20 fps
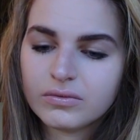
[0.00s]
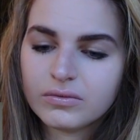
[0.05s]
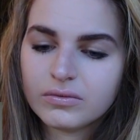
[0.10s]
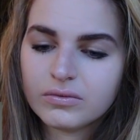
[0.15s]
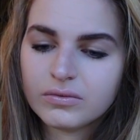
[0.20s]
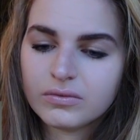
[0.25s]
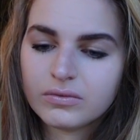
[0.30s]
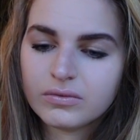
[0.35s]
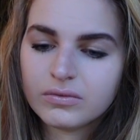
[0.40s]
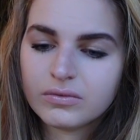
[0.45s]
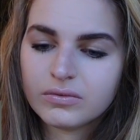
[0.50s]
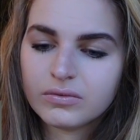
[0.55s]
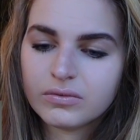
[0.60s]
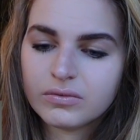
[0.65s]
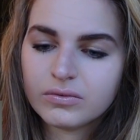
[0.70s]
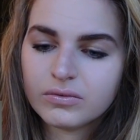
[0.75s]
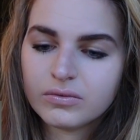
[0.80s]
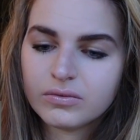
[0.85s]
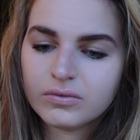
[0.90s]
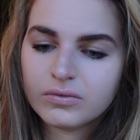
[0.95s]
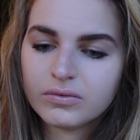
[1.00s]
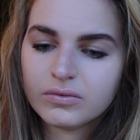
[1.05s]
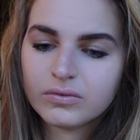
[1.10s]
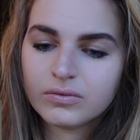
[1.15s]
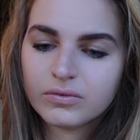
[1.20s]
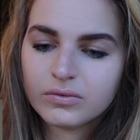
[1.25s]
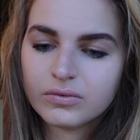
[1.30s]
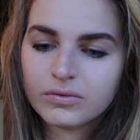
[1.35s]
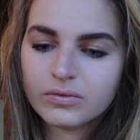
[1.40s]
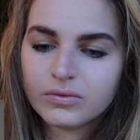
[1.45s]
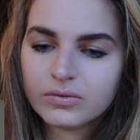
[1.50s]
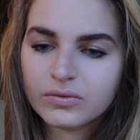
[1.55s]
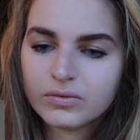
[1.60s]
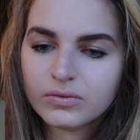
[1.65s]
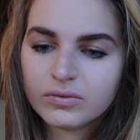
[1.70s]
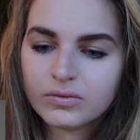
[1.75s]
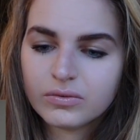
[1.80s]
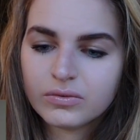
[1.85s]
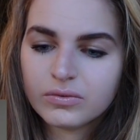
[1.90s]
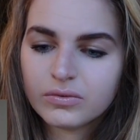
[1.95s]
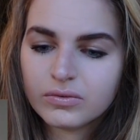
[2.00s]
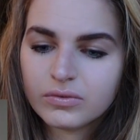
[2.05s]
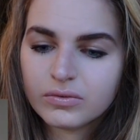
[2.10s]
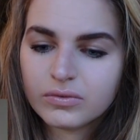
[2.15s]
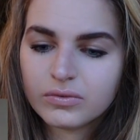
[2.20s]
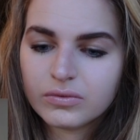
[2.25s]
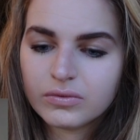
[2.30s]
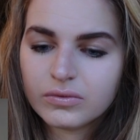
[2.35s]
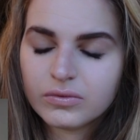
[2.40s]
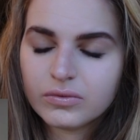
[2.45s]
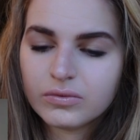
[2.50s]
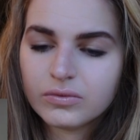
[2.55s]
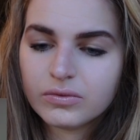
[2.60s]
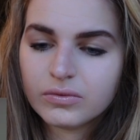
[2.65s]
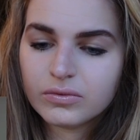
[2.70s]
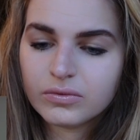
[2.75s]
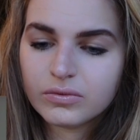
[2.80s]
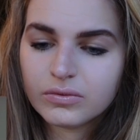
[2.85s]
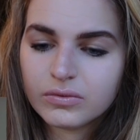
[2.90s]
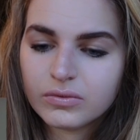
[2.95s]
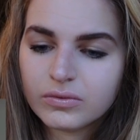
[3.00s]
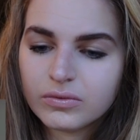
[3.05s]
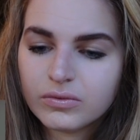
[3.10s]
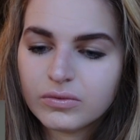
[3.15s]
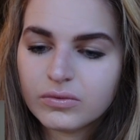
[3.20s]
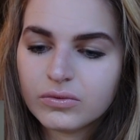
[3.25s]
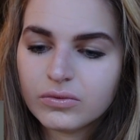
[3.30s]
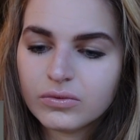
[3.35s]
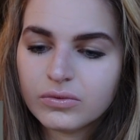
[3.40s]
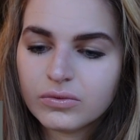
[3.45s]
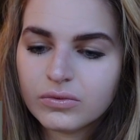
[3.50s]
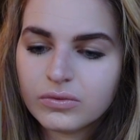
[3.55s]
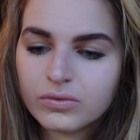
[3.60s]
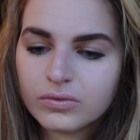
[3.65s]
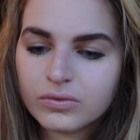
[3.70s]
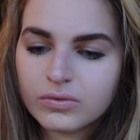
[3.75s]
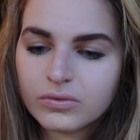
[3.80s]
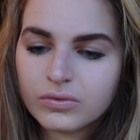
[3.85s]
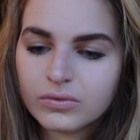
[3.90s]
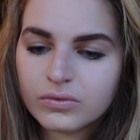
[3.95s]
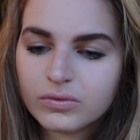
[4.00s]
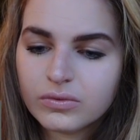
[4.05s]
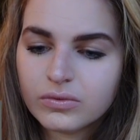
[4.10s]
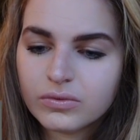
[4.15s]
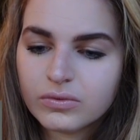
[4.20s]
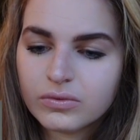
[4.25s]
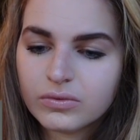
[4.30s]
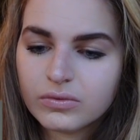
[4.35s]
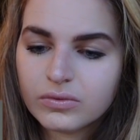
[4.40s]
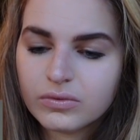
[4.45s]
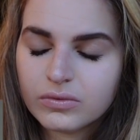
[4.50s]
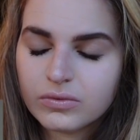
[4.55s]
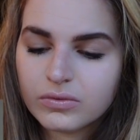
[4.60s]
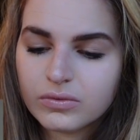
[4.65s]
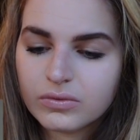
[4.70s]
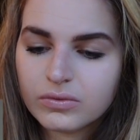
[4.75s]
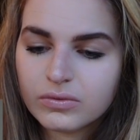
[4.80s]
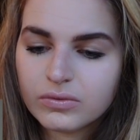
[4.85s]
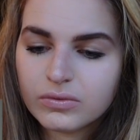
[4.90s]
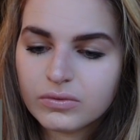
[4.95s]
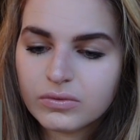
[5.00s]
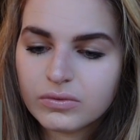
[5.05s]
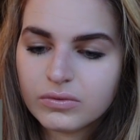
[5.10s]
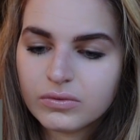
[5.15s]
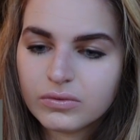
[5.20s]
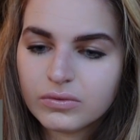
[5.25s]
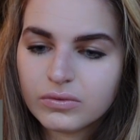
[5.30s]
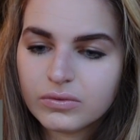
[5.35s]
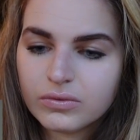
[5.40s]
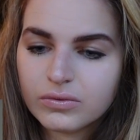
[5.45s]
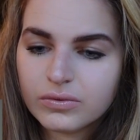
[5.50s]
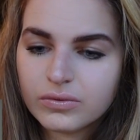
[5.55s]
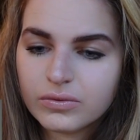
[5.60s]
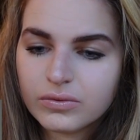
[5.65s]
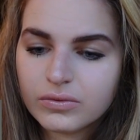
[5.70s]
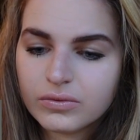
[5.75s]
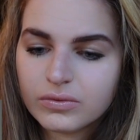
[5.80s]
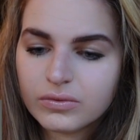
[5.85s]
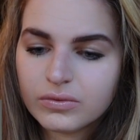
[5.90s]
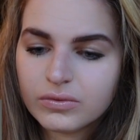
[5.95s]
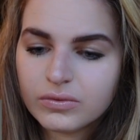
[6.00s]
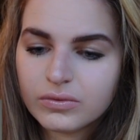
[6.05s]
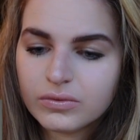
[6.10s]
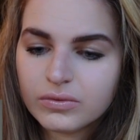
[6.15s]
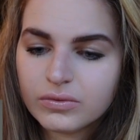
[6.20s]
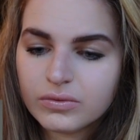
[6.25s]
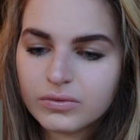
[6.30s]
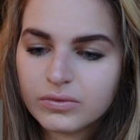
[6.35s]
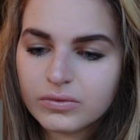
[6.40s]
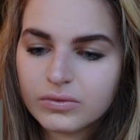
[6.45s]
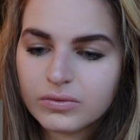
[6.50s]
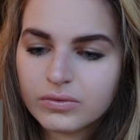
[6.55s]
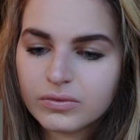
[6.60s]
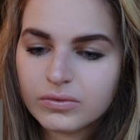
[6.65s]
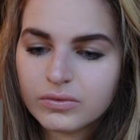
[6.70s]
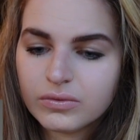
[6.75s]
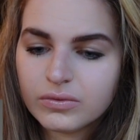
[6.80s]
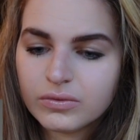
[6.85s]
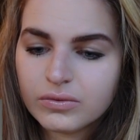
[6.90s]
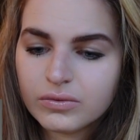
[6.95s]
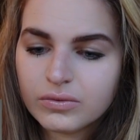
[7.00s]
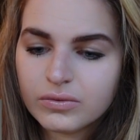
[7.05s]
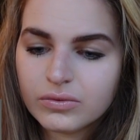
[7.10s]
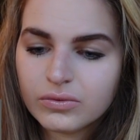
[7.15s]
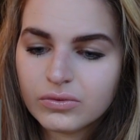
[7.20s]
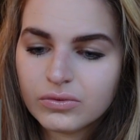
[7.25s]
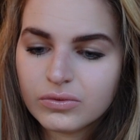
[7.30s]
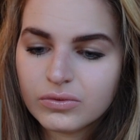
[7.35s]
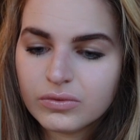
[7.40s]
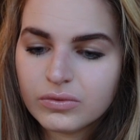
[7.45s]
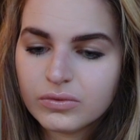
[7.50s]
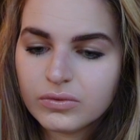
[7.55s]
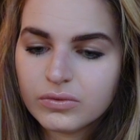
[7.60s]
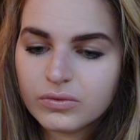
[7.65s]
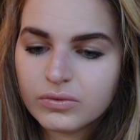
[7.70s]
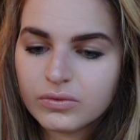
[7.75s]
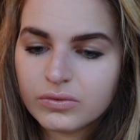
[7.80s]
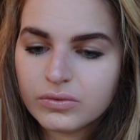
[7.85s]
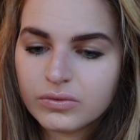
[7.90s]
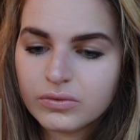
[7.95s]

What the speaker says: (not speaking)